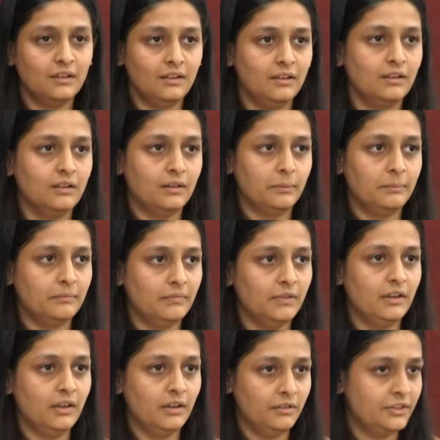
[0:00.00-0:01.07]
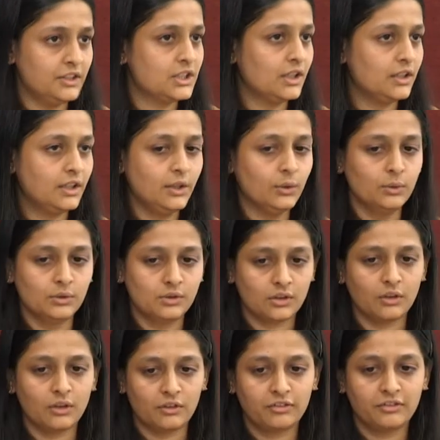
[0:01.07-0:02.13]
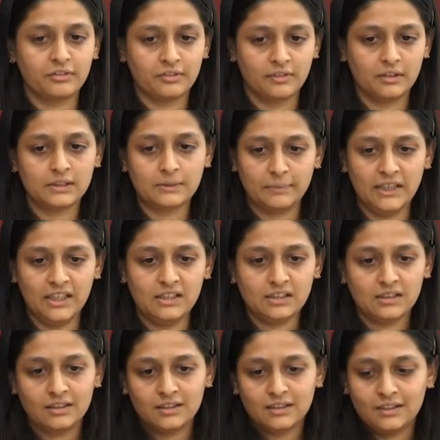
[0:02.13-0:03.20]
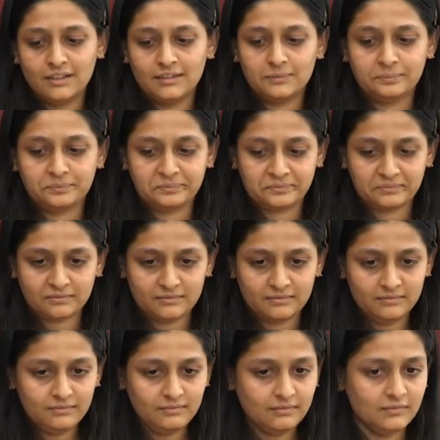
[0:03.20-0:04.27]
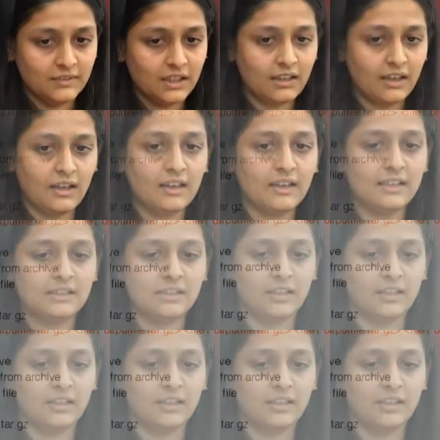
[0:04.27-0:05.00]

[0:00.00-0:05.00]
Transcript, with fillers: uh, efficient use of space. TAR has